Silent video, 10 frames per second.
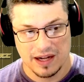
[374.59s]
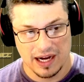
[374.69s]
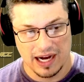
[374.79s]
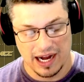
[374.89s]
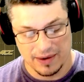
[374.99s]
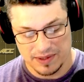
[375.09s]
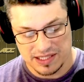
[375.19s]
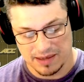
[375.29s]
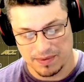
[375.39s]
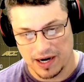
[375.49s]
I would
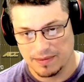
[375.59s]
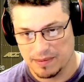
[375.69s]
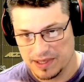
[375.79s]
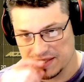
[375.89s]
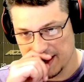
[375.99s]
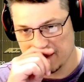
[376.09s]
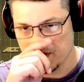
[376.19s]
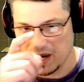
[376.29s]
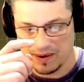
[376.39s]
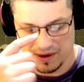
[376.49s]
say probably Zach
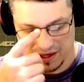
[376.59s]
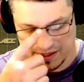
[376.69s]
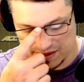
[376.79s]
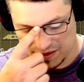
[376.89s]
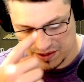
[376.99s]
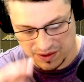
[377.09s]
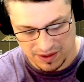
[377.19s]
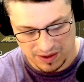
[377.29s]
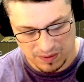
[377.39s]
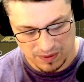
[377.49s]
Pyron is the
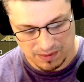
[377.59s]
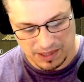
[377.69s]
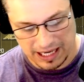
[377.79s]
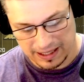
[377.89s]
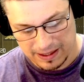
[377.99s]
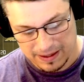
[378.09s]
starting quarterback.